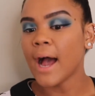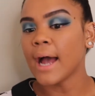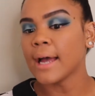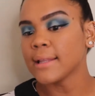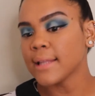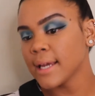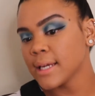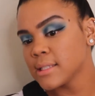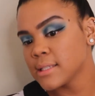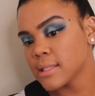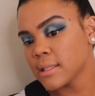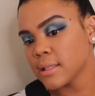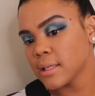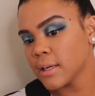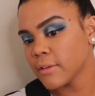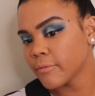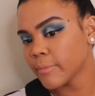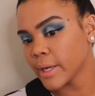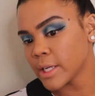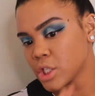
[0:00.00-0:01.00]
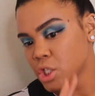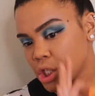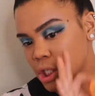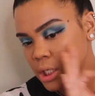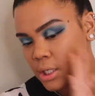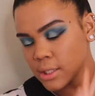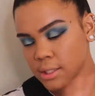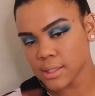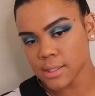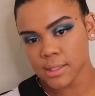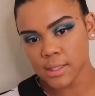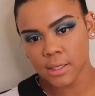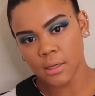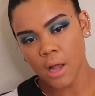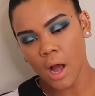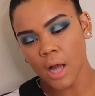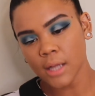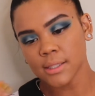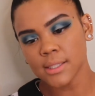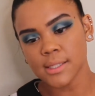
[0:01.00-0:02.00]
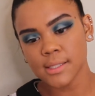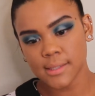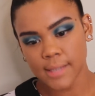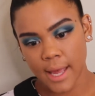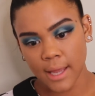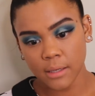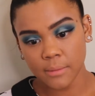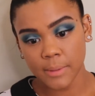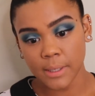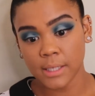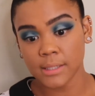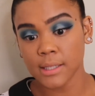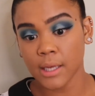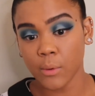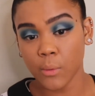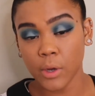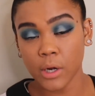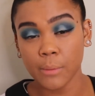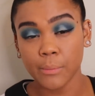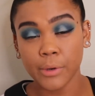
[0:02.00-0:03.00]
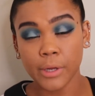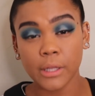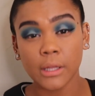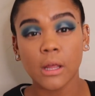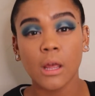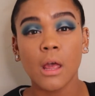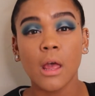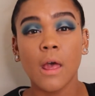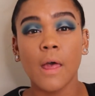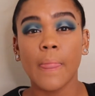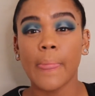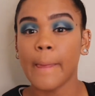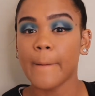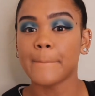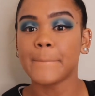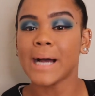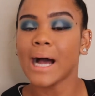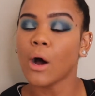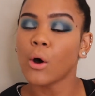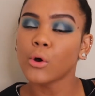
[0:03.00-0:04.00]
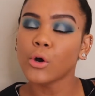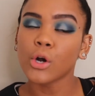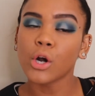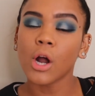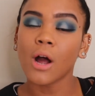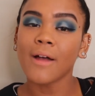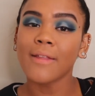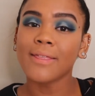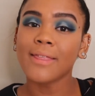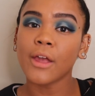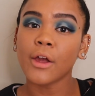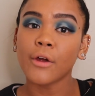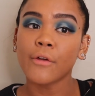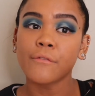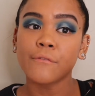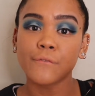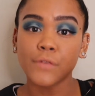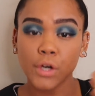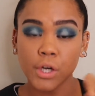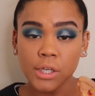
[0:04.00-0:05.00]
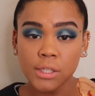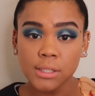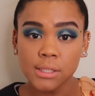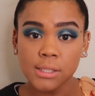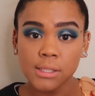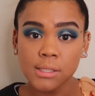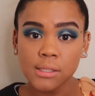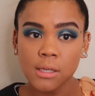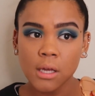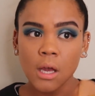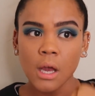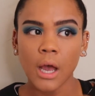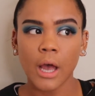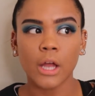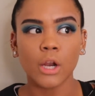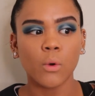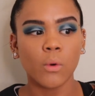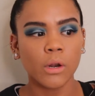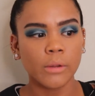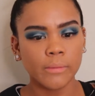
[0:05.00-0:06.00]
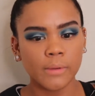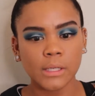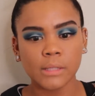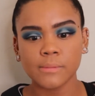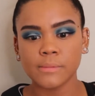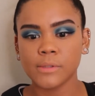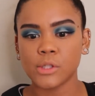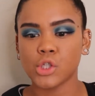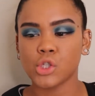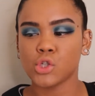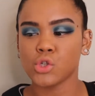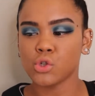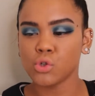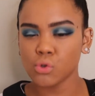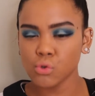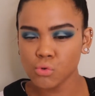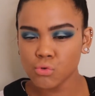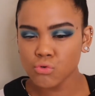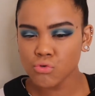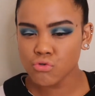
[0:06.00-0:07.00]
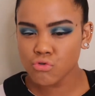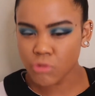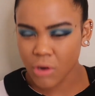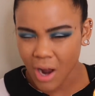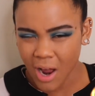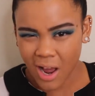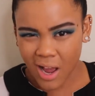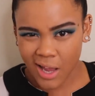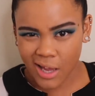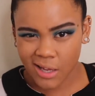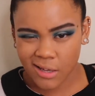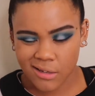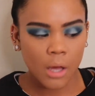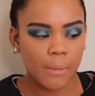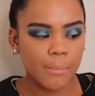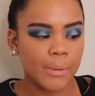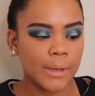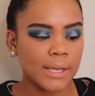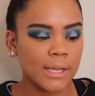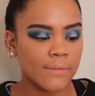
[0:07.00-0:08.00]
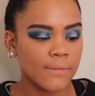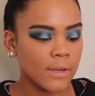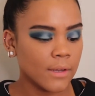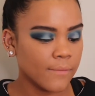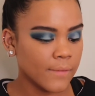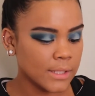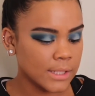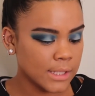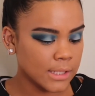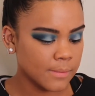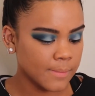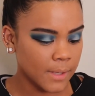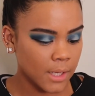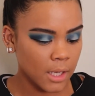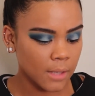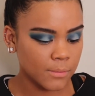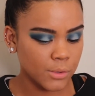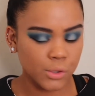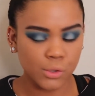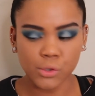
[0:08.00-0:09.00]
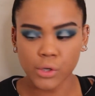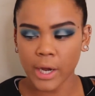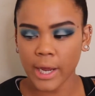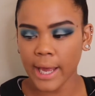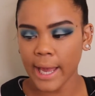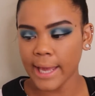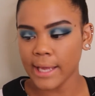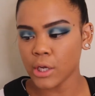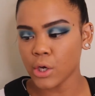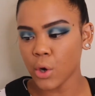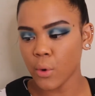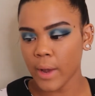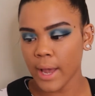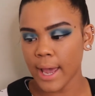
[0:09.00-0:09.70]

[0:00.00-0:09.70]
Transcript: I like to leave my cheeks not set because I want to put the powder on there first. I don't want to be too dry, but even if it does become too dry, I go